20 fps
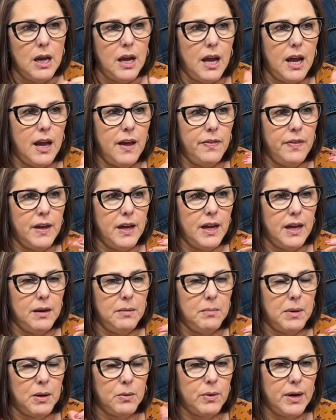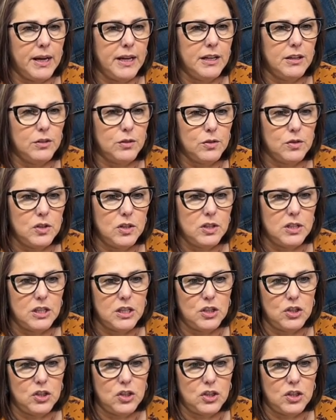And then my regular
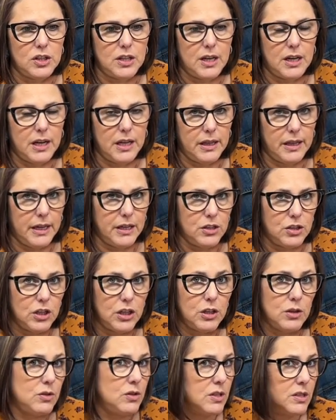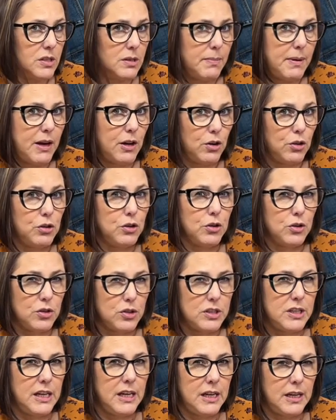stitch that I like to use is about a
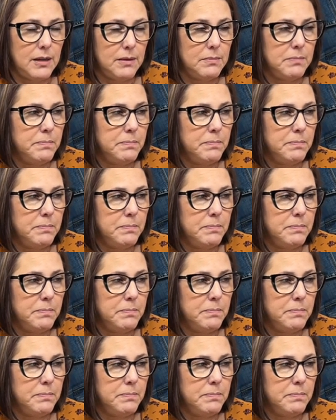13.